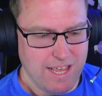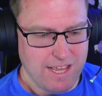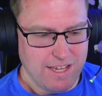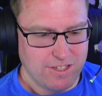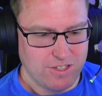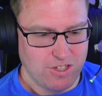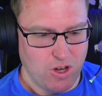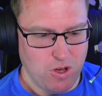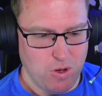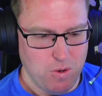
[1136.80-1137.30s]

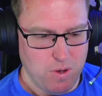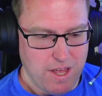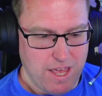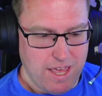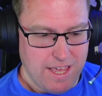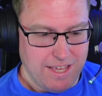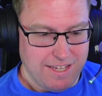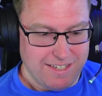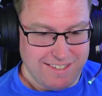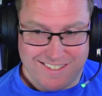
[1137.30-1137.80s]
So
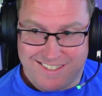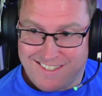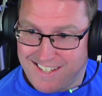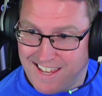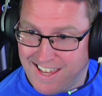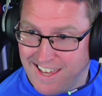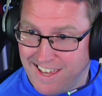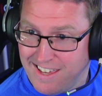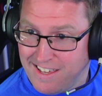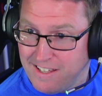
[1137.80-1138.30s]

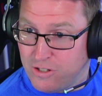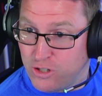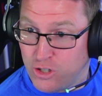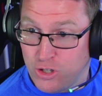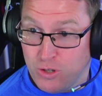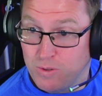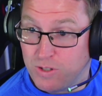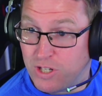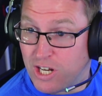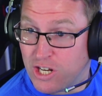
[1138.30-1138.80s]
stay
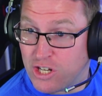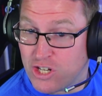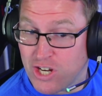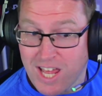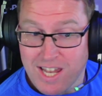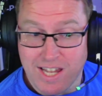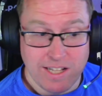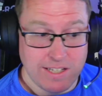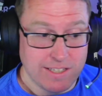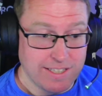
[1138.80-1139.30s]
tuned to the
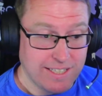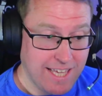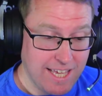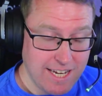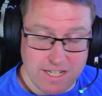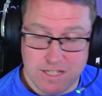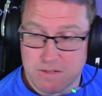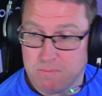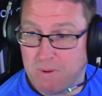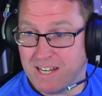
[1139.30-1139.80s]
channel, get
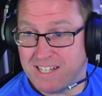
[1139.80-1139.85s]
into my